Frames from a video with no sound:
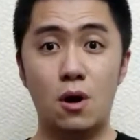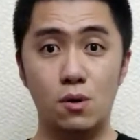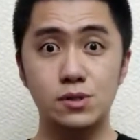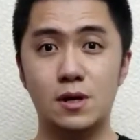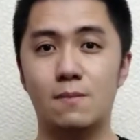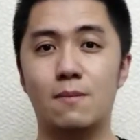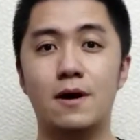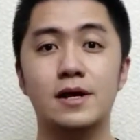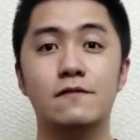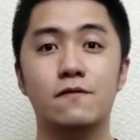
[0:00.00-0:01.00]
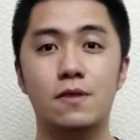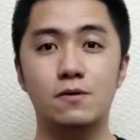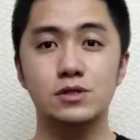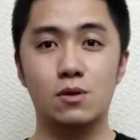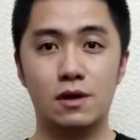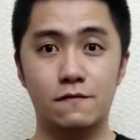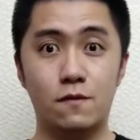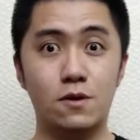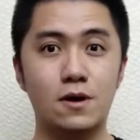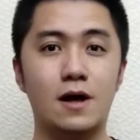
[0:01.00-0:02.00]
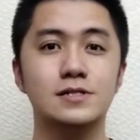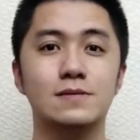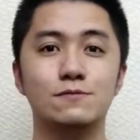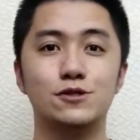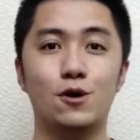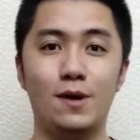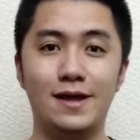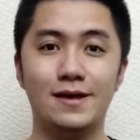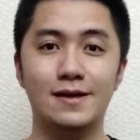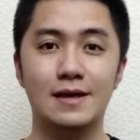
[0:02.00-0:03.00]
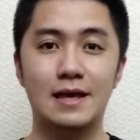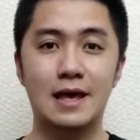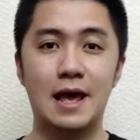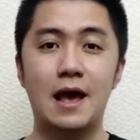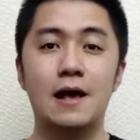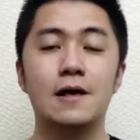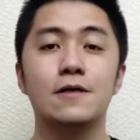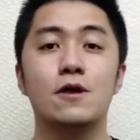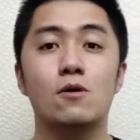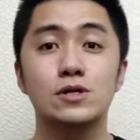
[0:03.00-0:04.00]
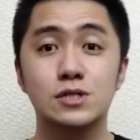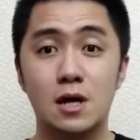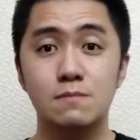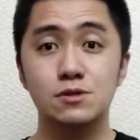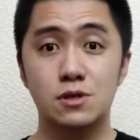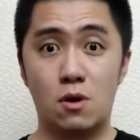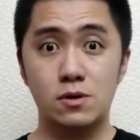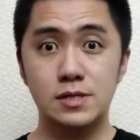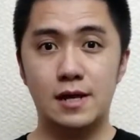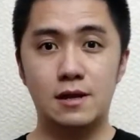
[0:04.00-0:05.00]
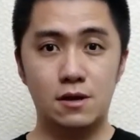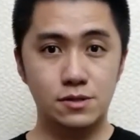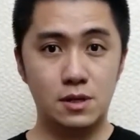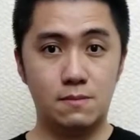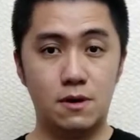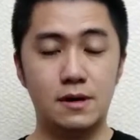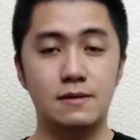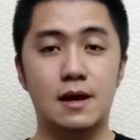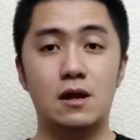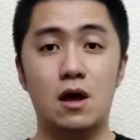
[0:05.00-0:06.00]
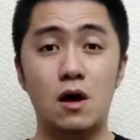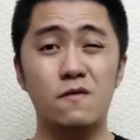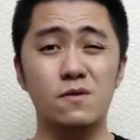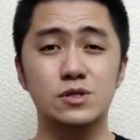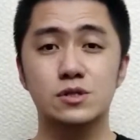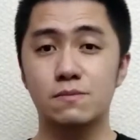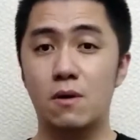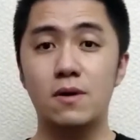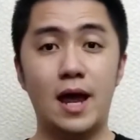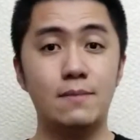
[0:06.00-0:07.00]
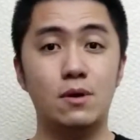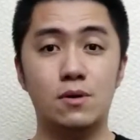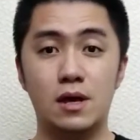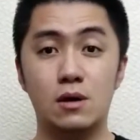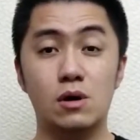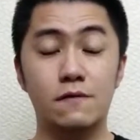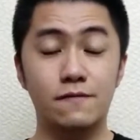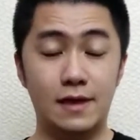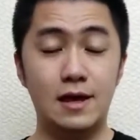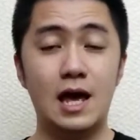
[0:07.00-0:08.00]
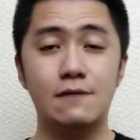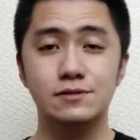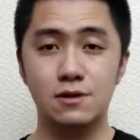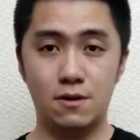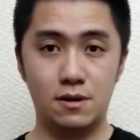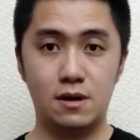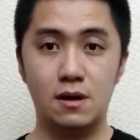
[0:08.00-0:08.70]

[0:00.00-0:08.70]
wholesale market for those looking for custom jewelry. There are some stores in the wholesale market that offers more MOQ if they have stock.